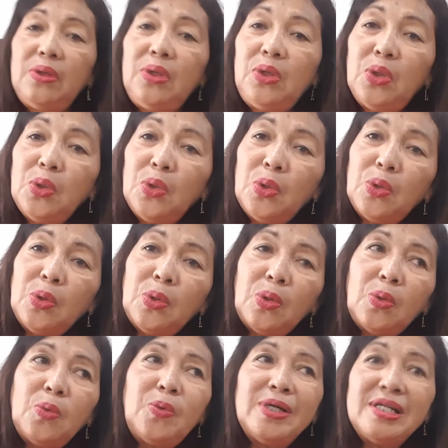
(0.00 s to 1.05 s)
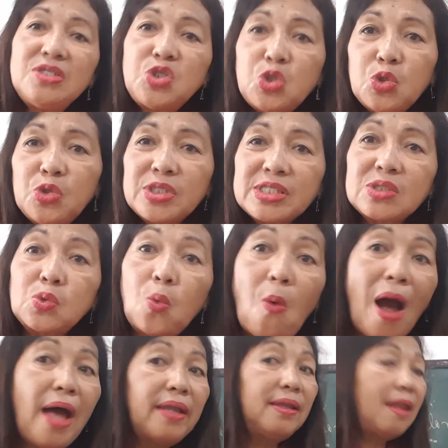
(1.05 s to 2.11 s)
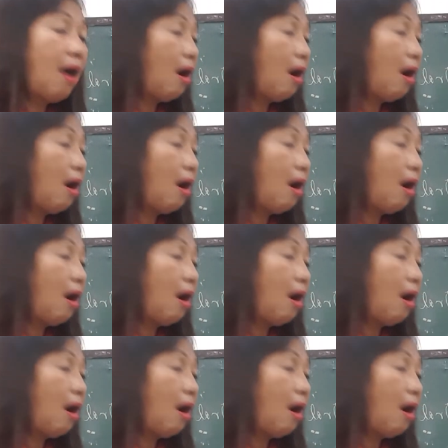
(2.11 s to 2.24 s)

you will choose one